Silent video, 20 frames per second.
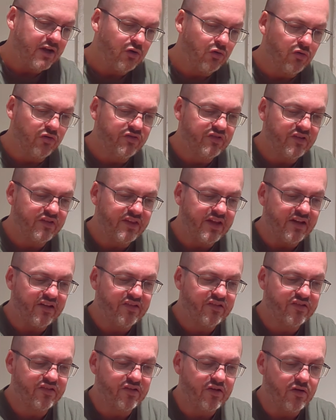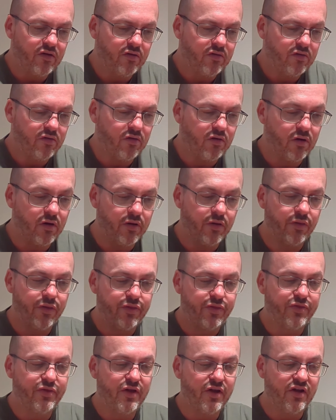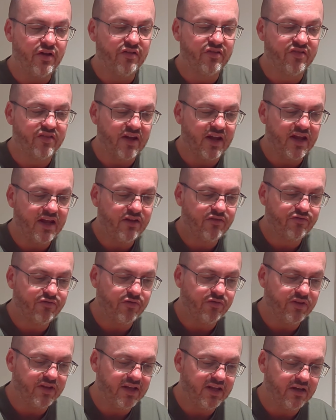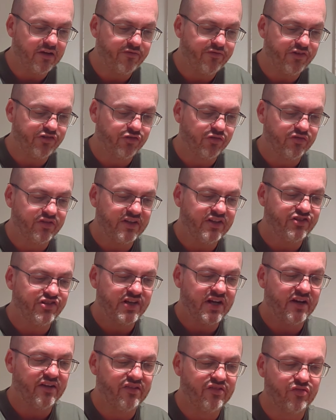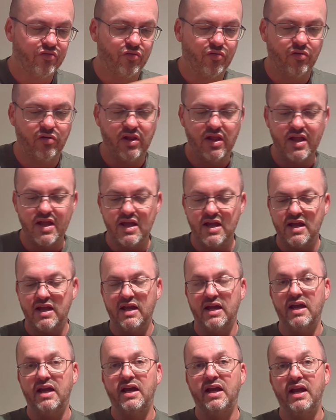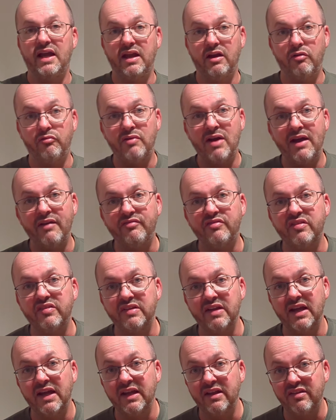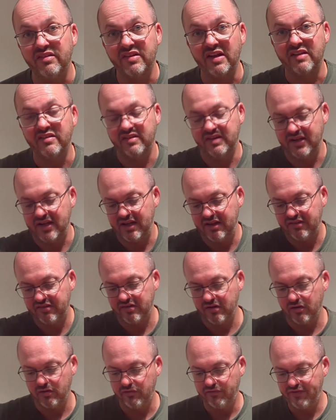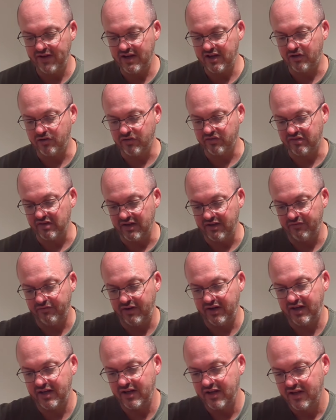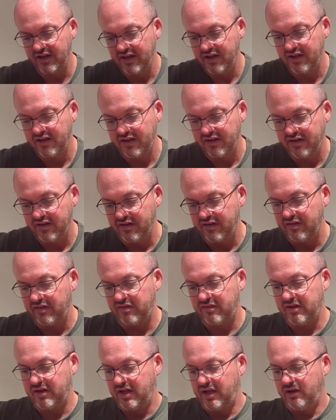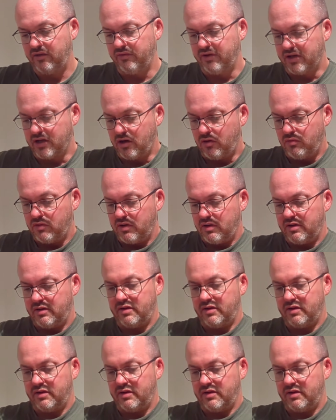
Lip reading: I ordered this on Thursday through the official DJI store. It arrived today, Saturday, so fairly good delivery. So here we go.